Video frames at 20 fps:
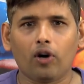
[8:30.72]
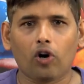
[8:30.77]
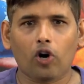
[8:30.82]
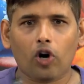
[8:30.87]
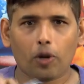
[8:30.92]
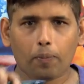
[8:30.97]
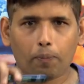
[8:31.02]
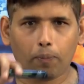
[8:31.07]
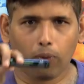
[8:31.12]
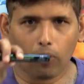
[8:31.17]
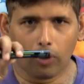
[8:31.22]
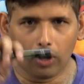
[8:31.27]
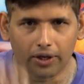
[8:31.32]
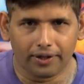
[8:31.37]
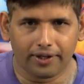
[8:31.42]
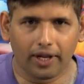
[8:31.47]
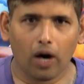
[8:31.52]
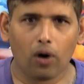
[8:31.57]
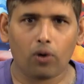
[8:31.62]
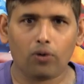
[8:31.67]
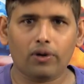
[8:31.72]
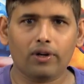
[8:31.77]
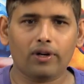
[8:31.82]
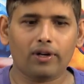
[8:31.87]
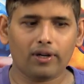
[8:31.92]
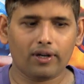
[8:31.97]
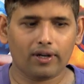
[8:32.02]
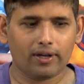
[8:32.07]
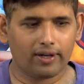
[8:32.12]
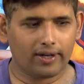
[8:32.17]
or pull
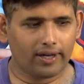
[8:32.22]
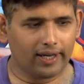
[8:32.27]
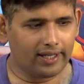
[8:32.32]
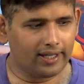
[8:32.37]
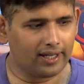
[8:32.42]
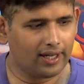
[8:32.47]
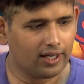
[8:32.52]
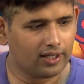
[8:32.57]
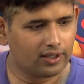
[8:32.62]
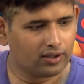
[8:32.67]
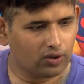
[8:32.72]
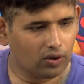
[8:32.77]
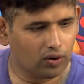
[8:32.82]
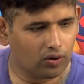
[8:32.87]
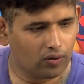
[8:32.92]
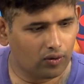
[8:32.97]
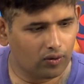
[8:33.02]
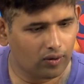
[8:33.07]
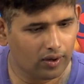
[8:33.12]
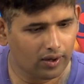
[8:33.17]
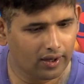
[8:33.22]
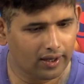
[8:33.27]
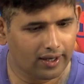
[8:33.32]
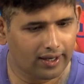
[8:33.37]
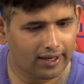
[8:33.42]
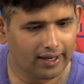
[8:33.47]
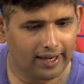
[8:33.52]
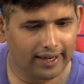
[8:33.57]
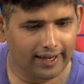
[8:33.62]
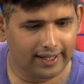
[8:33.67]
down, right. So,
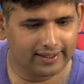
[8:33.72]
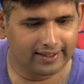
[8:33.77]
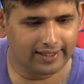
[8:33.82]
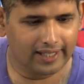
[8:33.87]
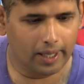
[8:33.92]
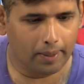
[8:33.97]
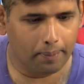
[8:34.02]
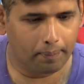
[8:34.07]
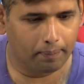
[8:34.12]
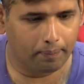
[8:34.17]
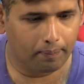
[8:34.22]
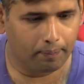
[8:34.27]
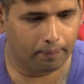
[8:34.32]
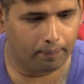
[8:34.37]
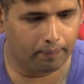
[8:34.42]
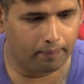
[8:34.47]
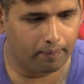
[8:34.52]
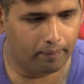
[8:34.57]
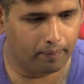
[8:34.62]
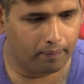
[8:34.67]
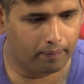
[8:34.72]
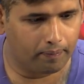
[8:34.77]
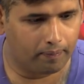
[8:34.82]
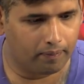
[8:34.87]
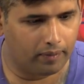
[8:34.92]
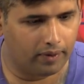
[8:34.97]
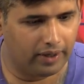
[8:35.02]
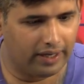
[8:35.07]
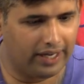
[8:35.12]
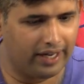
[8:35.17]
let us say
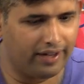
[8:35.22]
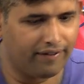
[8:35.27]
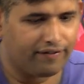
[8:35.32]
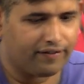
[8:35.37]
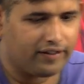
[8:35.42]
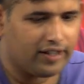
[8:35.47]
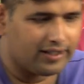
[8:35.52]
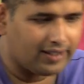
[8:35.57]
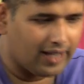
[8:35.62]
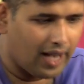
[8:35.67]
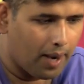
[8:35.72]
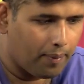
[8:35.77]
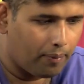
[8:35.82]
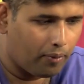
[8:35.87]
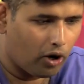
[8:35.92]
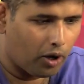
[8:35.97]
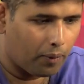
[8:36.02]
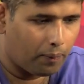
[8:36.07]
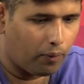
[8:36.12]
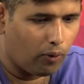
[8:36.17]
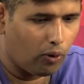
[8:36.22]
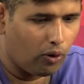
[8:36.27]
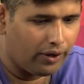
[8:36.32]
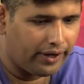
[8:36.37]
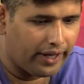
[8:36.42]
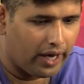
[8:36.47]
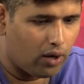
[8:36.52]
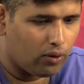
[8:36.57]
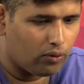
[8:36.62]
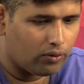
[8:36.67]
lift this up or pull
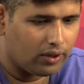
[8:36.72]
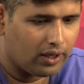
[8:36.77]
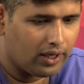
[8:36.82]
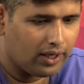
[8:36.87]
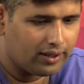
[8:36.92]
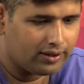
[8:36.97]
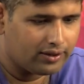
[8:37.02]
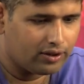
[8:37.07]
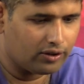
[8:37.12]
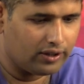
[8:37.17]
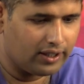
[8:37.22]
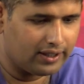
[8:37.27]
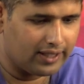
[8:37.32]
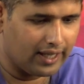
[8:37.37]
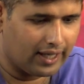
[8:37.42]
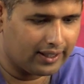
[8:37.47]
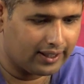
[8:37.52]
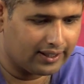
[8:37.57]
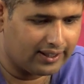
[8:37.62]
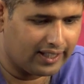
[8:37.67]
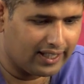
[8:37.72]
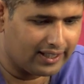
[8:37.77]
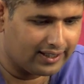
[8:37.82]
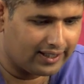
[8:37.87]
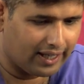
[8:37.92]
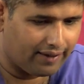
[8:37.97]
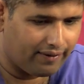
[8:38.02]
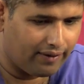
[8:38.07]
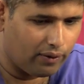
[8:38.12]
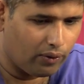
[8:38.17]
down. So, these are the things
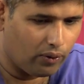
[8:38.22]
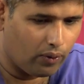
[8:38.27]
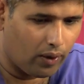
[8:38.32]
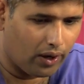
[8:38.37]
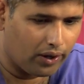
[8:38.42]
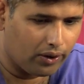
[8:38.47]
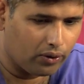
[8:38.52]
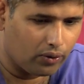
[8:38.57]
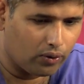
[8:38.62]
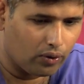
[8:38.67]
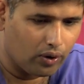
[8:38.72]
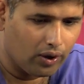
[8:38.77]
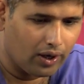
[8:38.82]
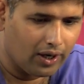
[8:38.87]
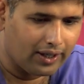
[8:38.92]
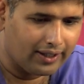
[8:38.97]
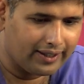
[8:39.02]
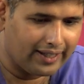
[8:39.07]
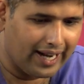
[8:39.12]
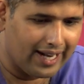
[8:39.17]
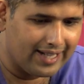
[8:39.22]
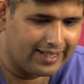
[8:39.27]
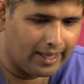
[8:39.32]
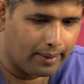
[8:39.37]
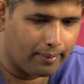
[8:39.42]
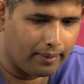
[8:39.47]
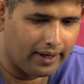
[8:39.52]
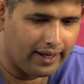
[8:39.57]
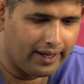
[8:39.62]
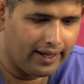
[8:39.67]
that we would want to tell
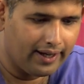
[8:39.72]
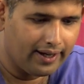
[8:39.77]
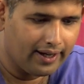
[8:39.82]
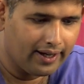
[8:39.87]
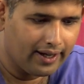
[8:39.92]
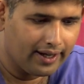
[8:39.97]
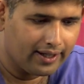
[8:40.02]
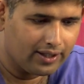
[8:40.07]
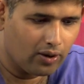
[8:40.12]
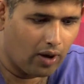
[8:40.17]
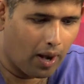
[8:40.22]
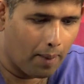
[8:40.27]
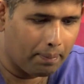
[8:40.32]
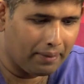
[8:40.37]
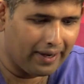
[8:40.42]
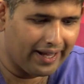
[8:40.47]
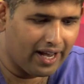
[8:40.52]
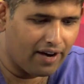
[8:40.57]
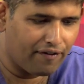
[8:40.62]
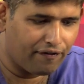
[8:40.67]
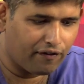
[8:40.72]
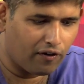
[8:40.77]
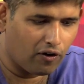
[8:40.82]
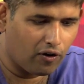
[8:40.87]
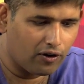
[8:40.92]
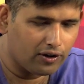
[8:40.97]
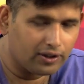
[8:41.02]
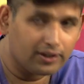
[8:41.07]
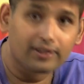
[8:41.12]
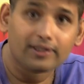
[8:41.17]
somebody. So, apply a
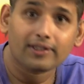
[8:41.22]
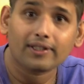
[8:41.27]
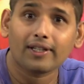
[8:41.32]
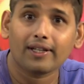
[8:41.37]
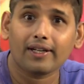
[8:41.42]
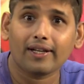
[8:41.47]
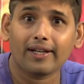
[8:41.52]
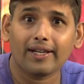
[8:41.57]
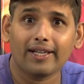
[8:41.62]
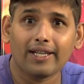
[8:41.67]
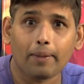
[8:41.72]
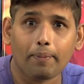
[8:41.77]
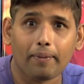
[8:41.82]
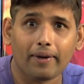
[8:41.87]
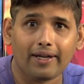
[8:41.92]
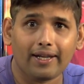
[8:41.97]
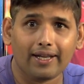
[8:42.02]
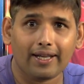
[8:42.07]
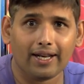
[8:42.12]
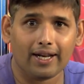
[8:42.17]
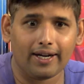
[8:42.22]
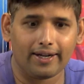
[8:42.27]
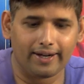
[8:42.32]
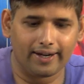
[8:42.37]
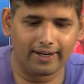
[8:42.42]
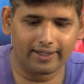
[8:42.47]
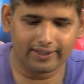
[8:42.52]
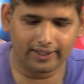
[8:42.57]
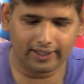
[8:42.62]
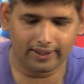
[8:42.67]
force in a particular
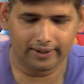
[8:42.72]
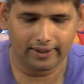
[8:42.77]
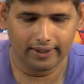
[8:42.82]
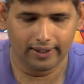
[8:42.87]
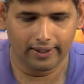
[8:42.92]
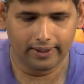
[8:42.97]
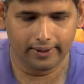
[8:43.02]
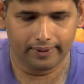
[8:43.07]
direction.